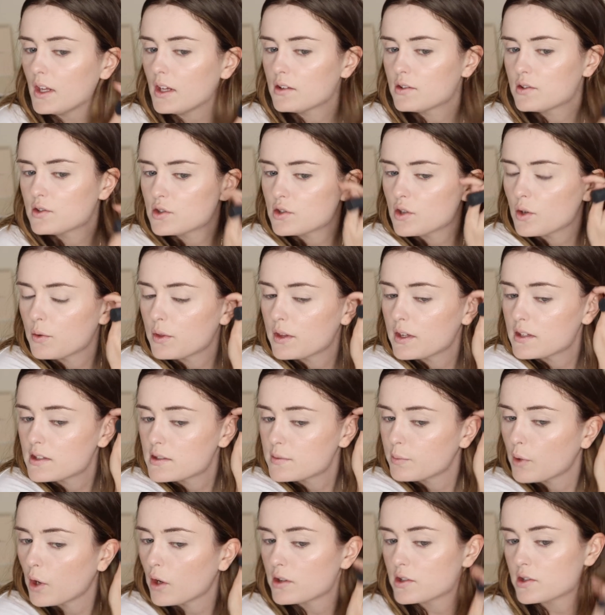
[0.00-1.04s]
So this
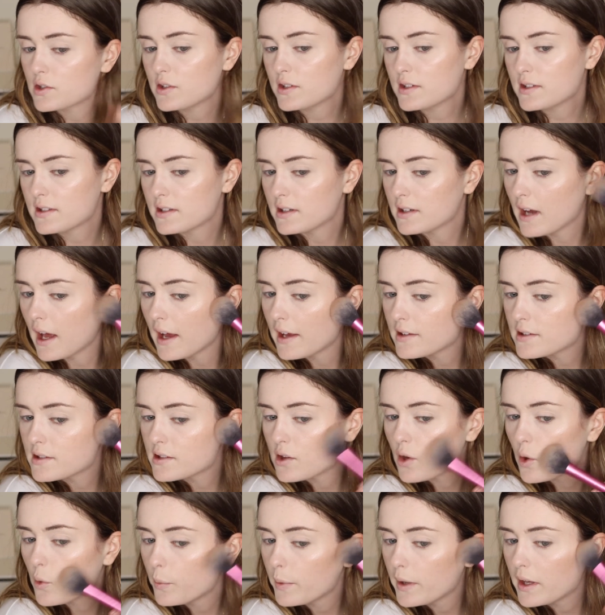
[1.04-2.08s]
bronzer is nice
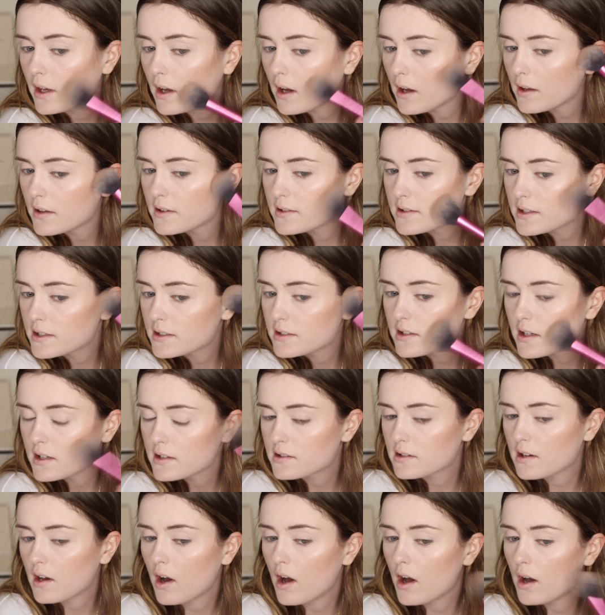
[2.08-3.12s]
though because it
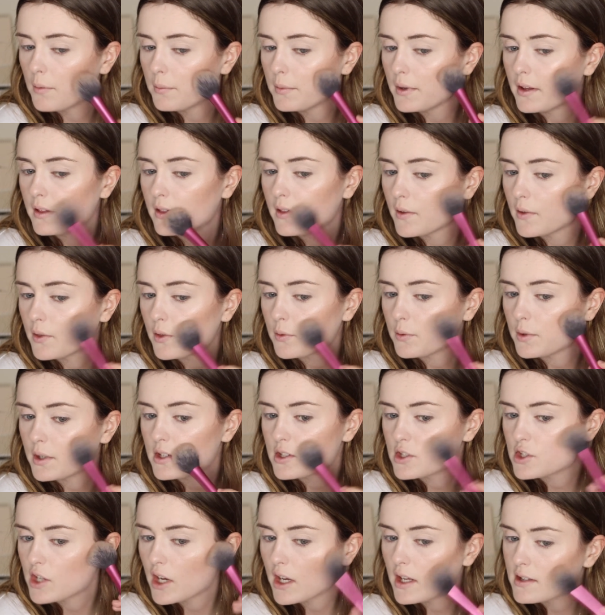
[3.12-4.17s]
does come in the 3
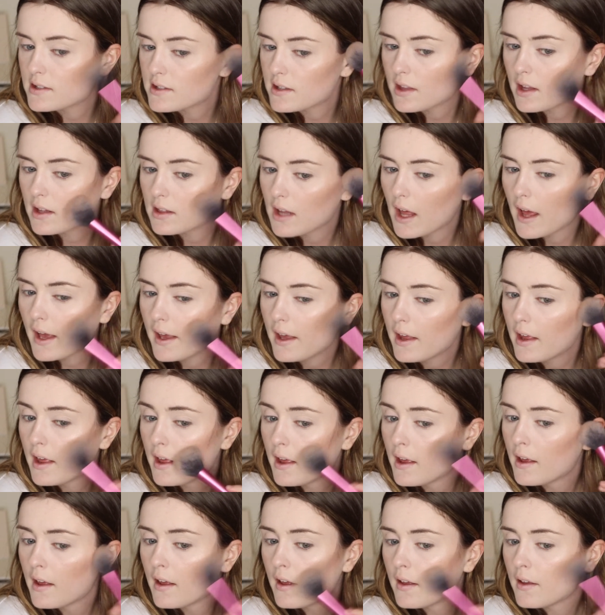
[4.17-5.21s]
shades in the light.
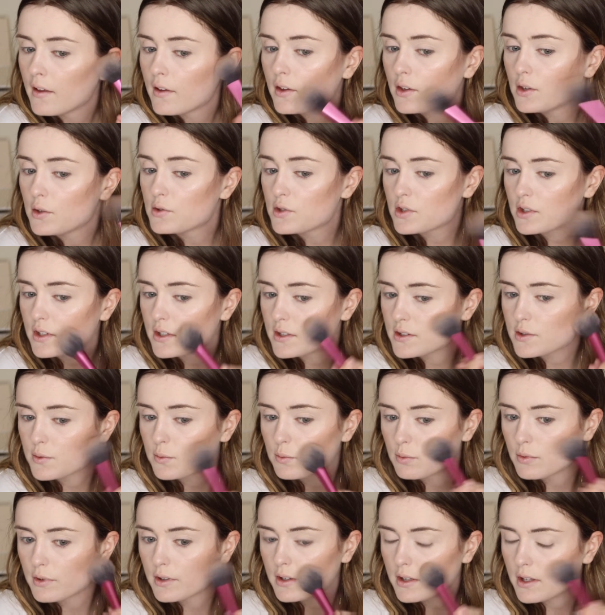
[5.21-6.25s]
Usually it's
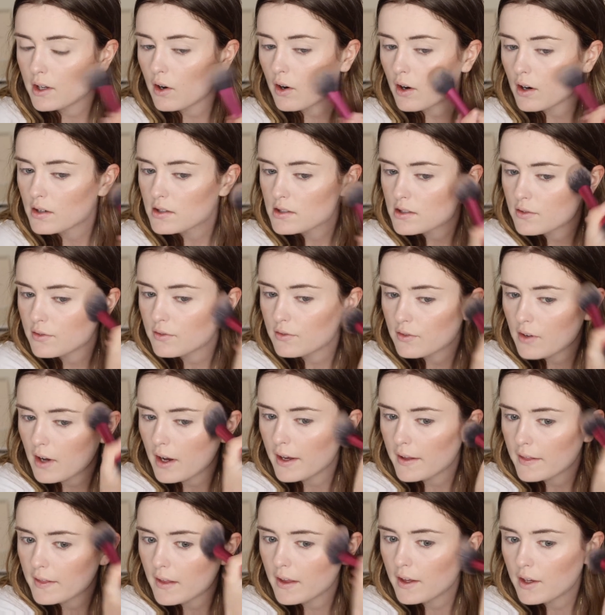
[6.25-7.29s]
really hard to
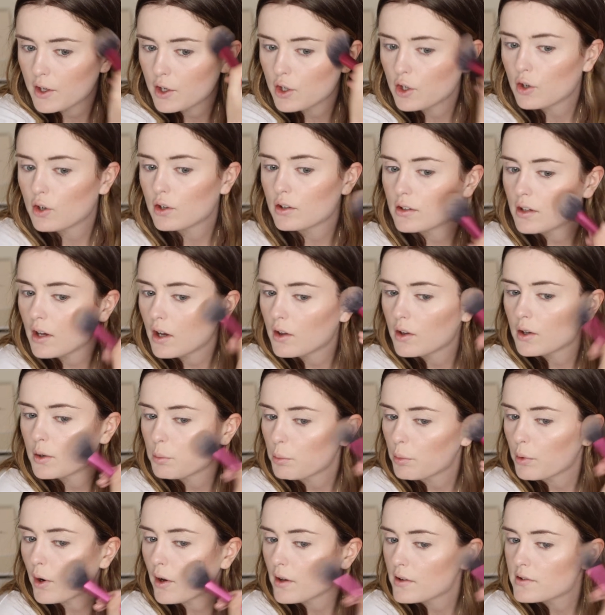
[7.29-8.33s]
find like a good color
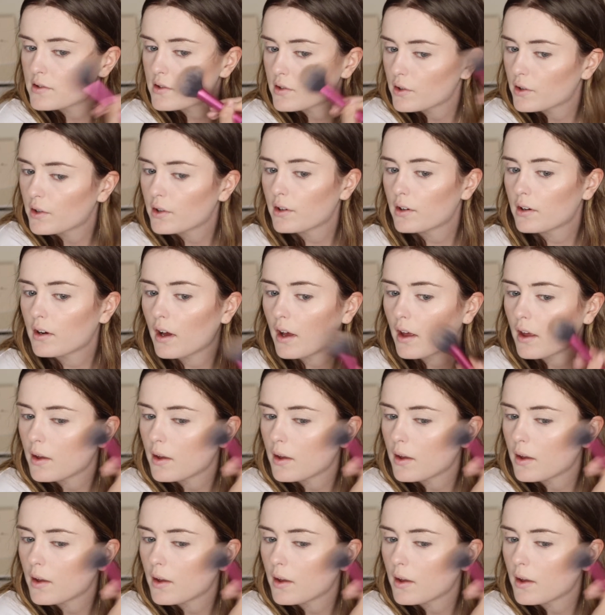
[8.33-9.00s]
bronzer